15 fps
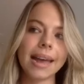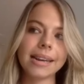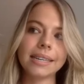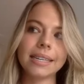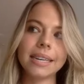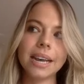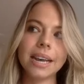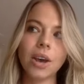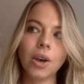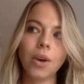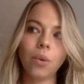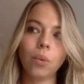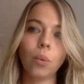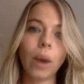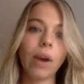and
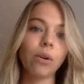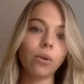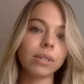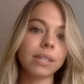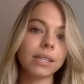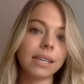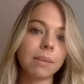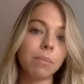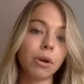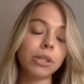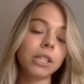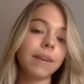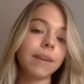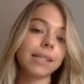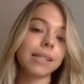we're all,
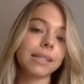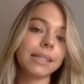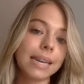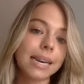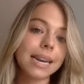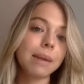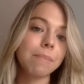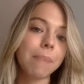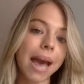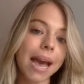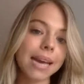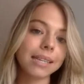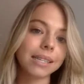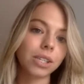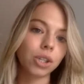most of us are Sydney
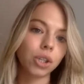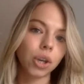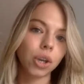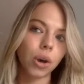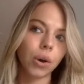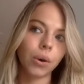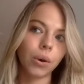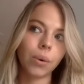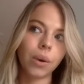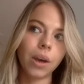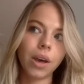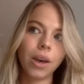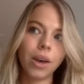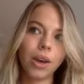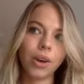based. So
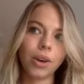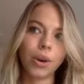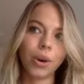Mm. You